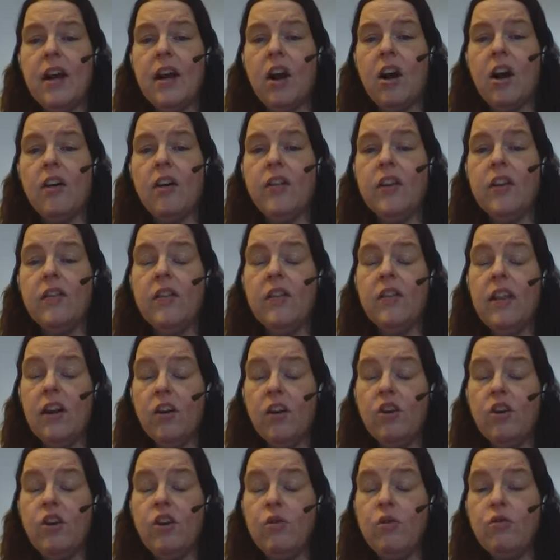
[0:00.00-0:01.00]
that are the,
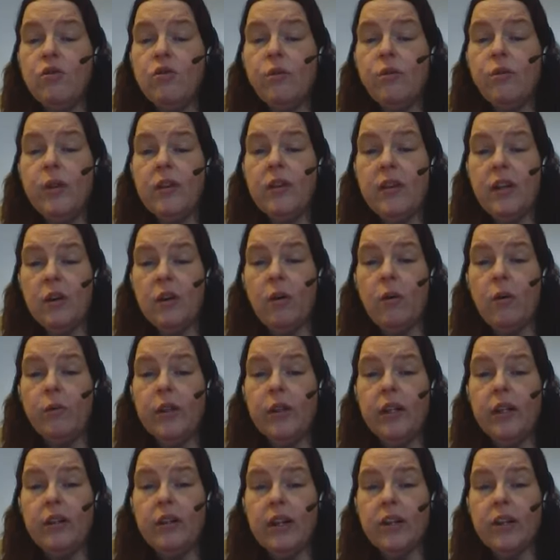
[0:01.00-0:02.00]
they're usually the
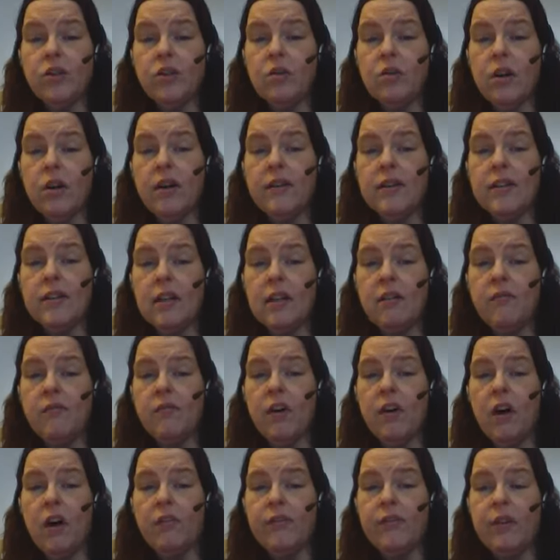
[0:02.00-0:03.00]
only electrons
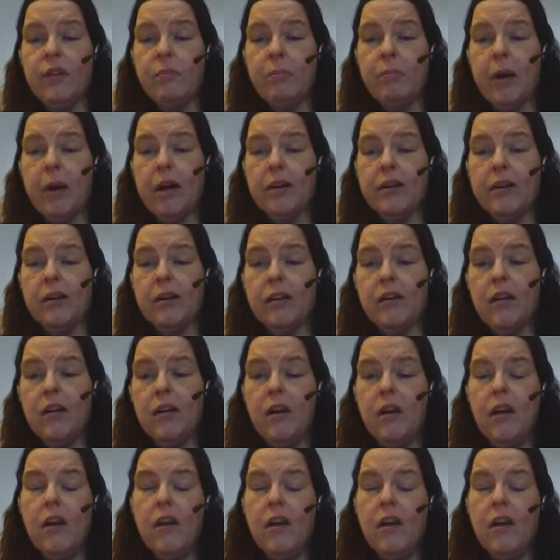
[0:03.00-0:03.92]
involved in bonding.